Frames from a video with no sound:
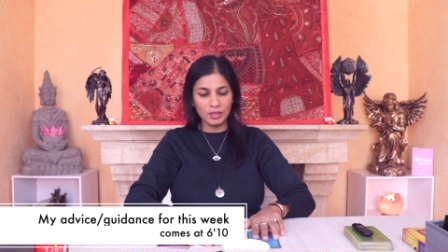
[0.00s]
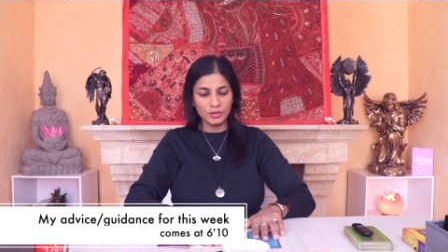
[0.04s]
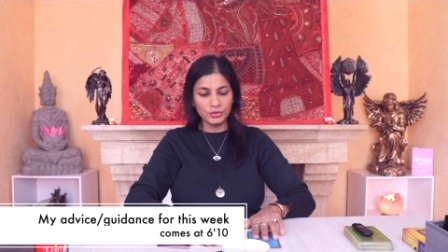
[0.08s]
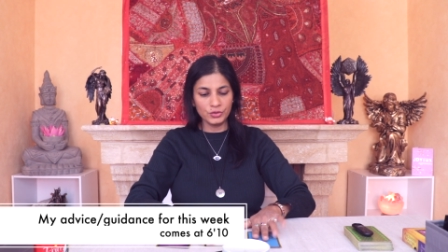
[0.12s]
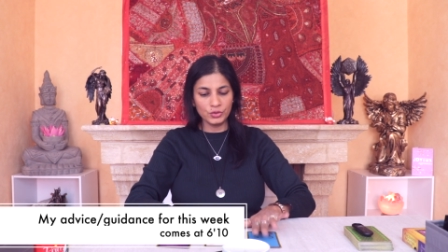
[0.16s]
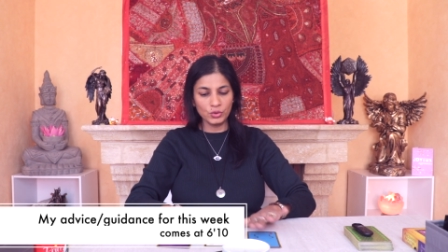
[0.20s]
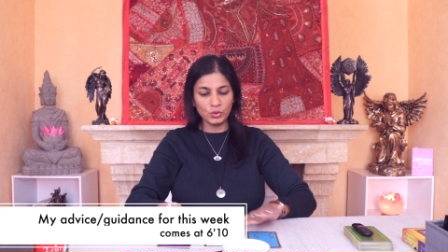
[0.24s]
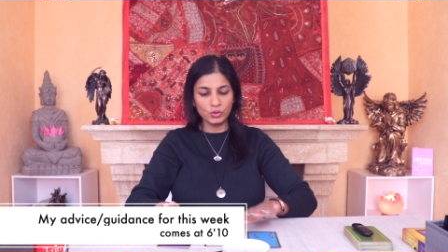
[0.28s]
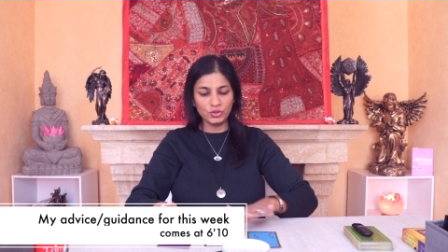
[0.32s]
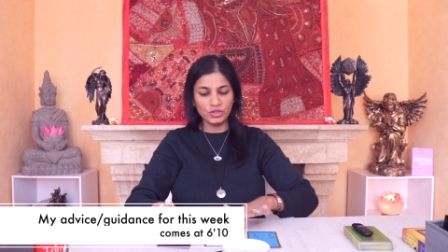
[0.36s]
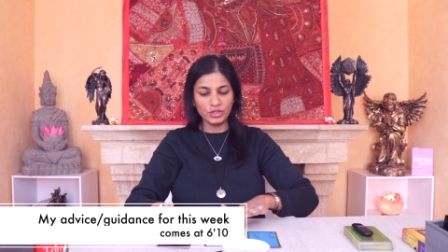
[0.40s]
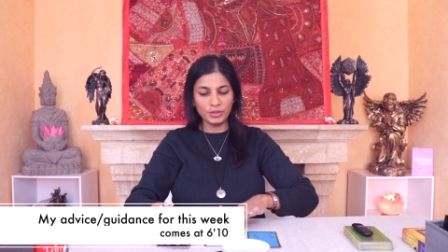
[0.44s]

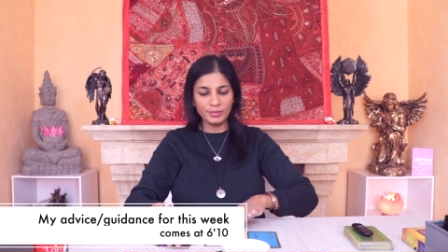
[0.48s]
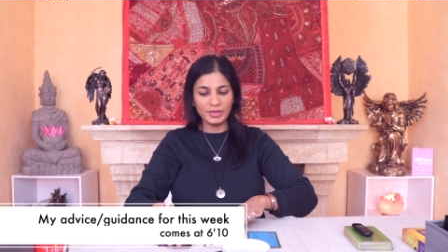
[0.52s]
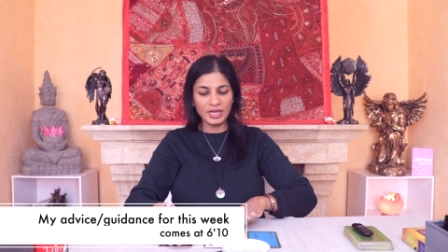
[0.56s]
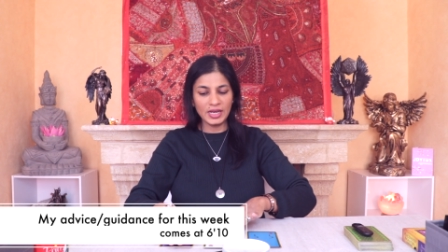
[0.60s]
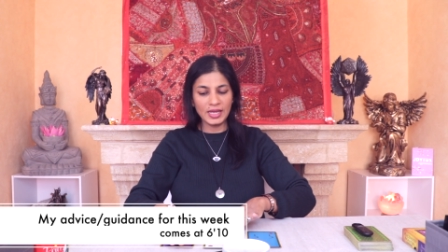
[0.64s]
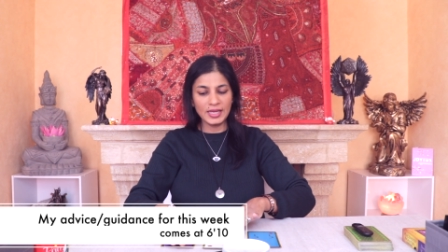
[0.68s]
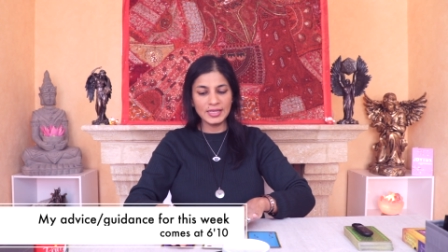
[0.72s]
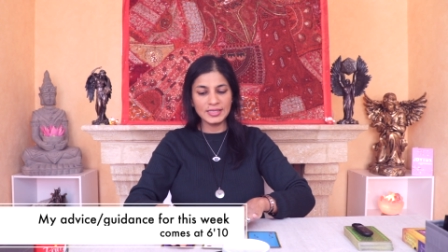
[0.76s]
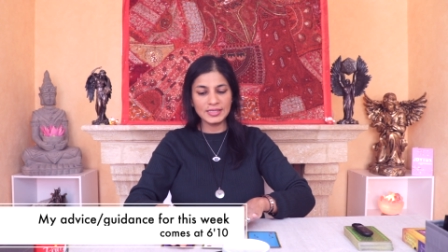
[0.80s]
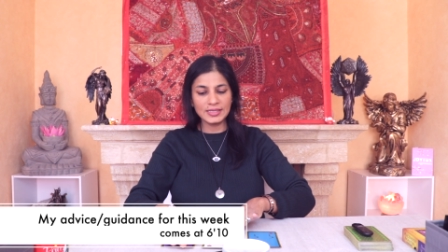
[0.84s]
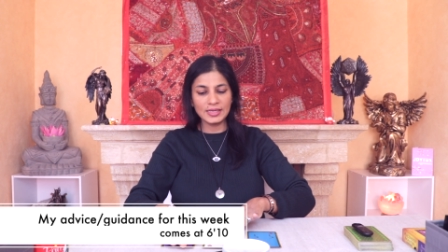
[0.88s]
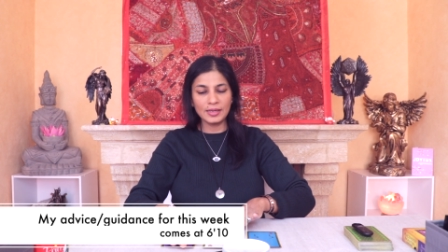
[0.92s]
So
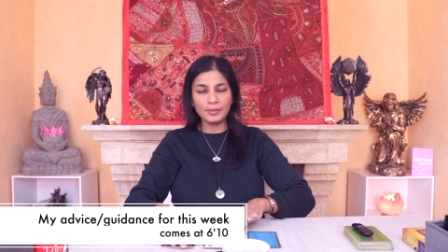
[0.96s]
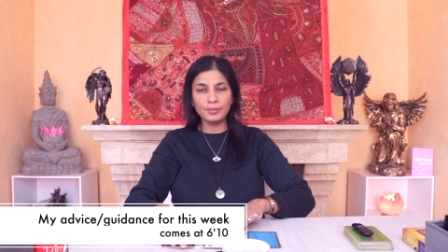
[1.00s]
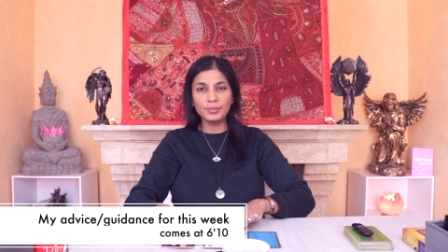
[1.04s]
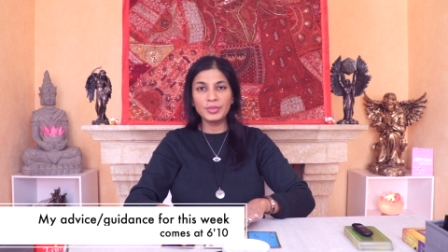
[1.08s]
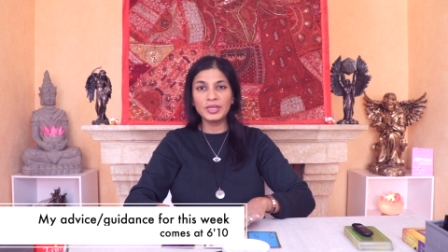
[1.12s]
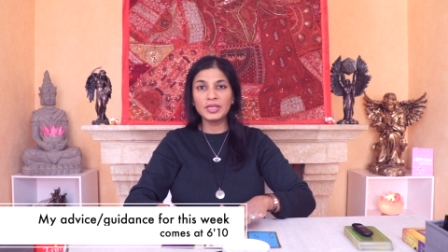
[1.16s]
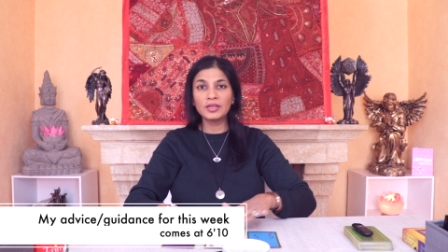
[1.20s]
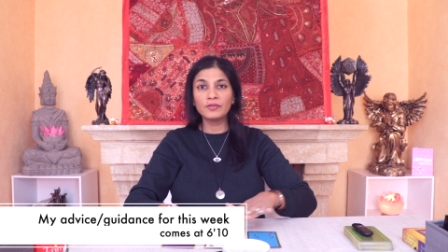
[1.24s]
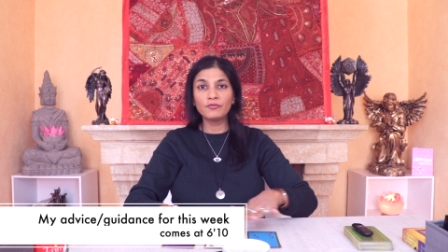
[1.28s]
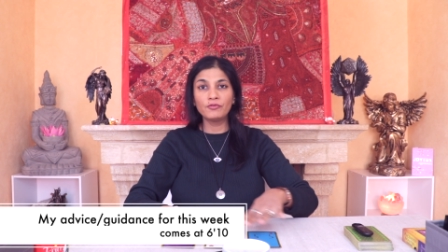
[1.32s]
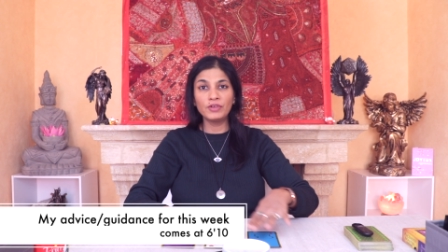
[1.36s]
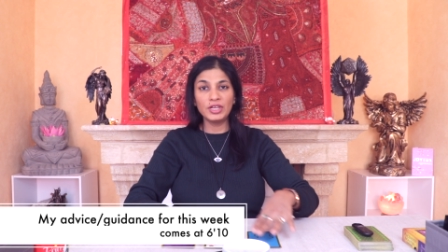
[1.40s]
Geminis are
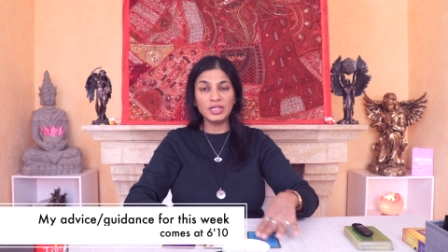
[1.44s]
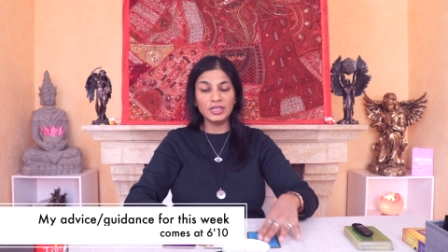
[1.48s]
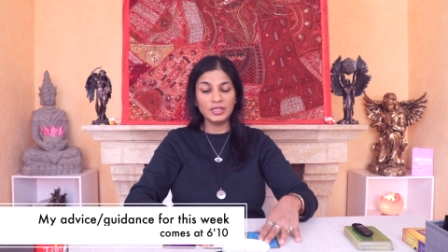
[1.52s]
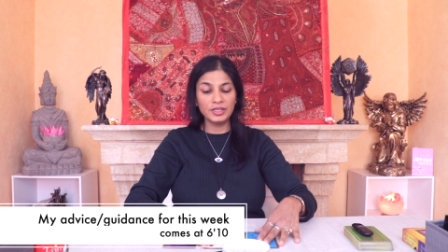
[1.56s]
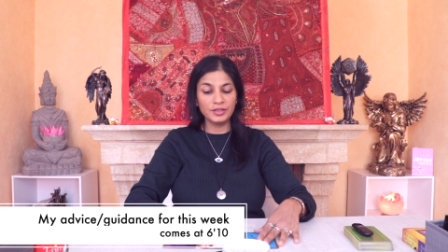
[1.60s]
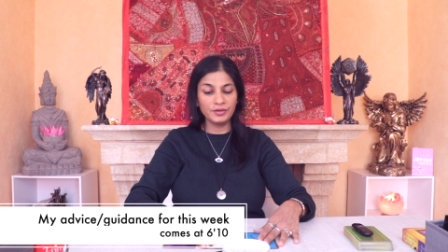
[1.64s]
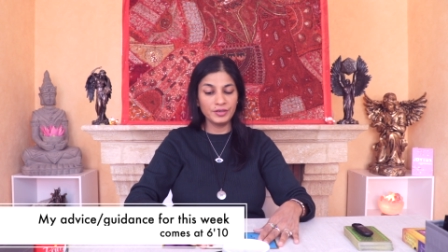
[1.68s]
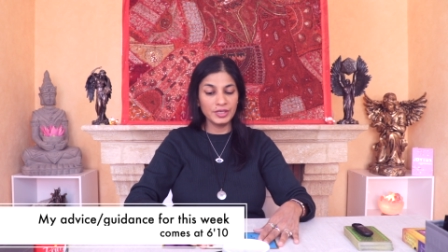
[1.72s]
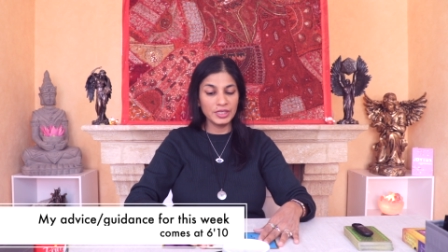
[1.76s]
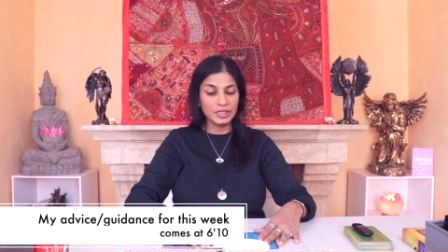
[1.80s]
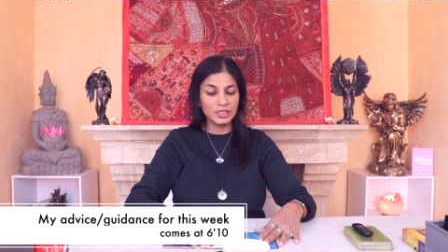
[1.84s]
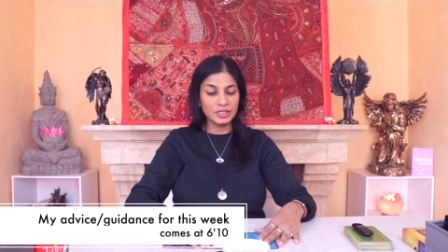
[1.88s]
being very
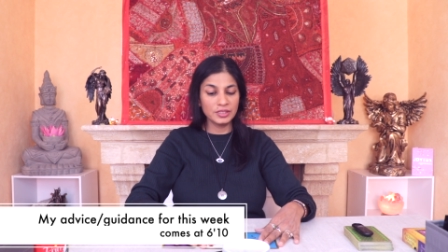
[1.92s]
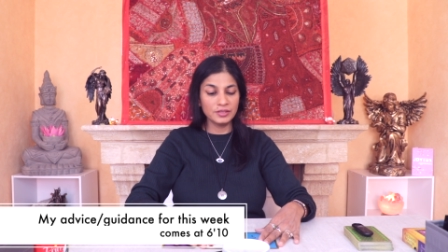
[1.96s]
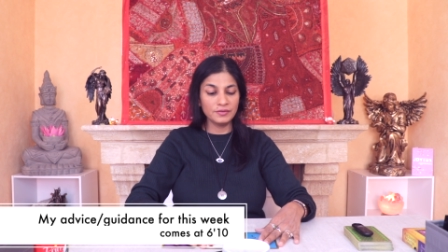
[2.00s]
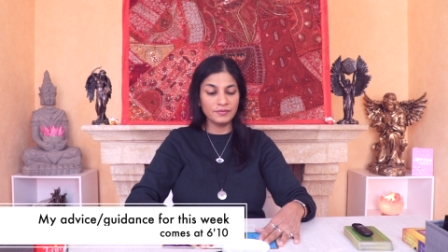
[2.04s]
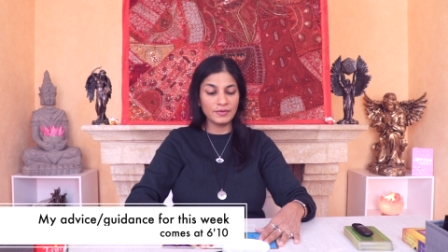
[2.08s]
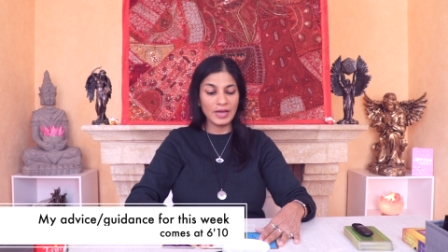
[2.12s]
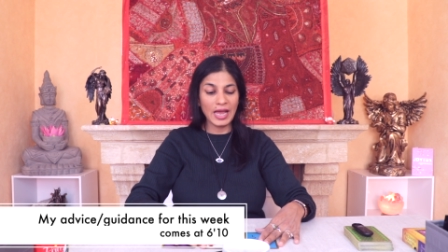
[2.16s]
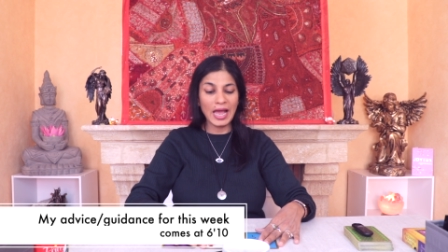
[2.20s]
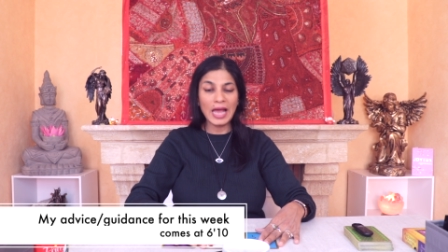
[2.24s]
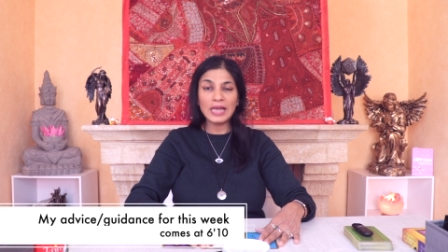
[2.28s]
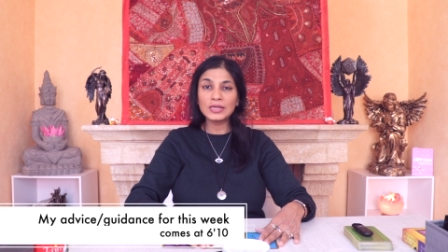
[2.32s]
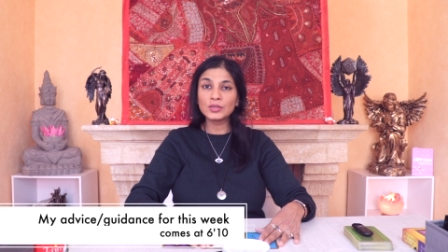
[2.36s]

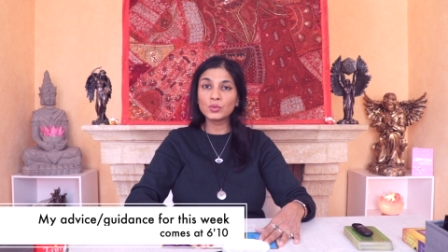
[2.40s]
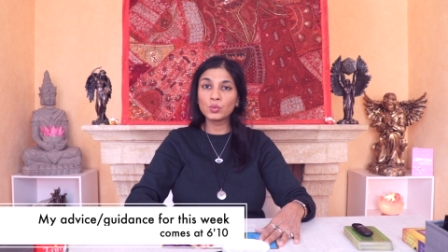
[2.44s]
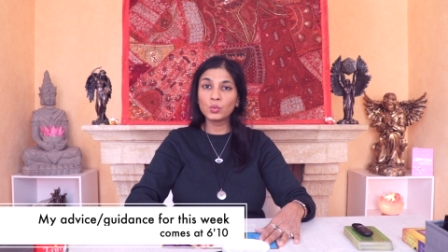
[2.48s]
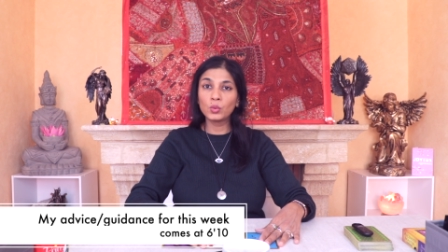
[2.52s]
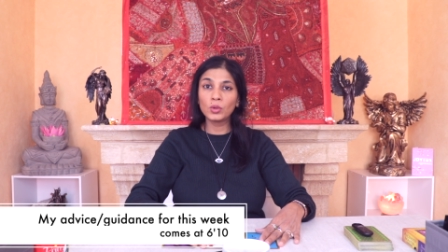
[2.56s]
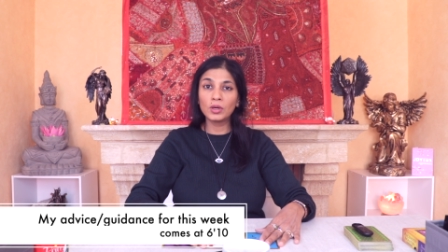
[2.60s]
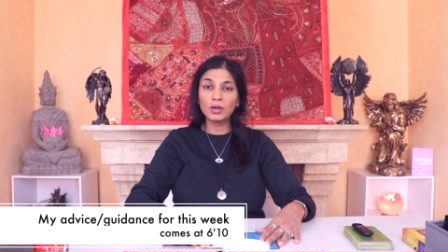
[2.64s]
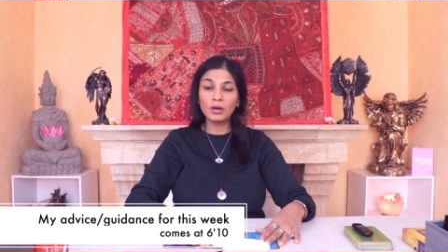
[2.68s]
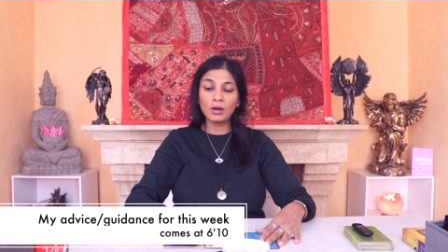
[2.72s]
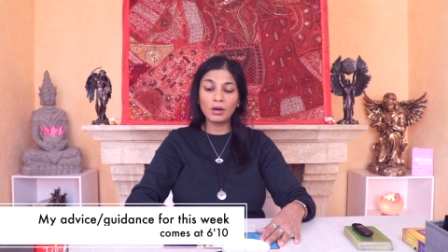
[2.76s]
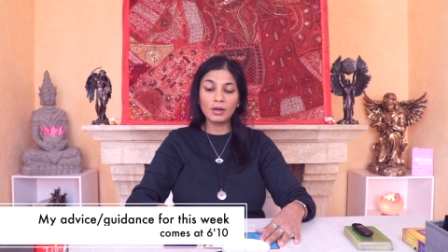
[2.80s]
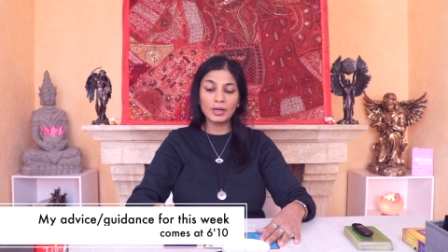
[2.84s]
creative at
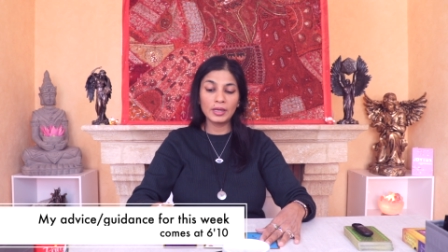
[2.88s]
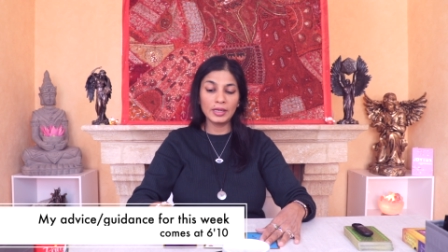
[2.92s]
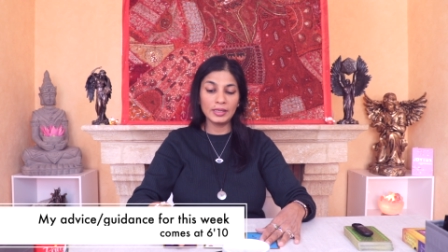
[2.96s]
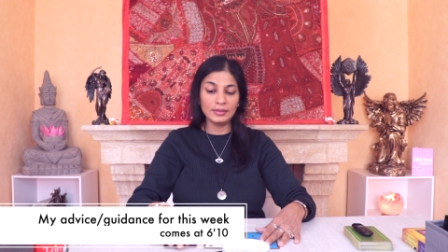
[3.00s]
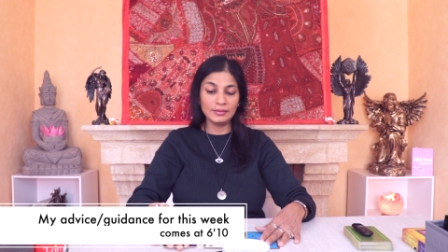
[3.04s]
work,